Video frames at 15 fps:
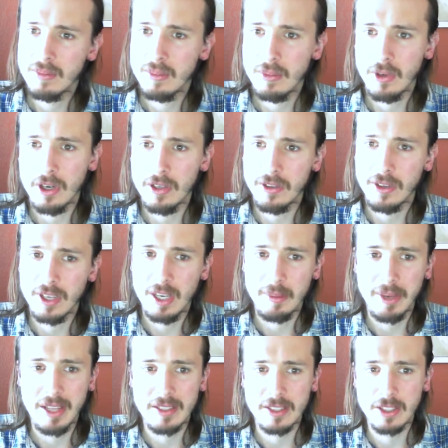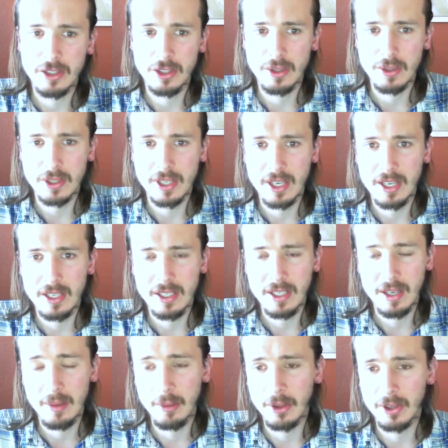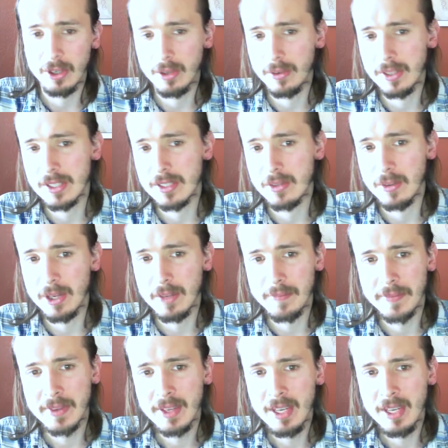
author name Antonin Januska. I'm on Goodreads as well.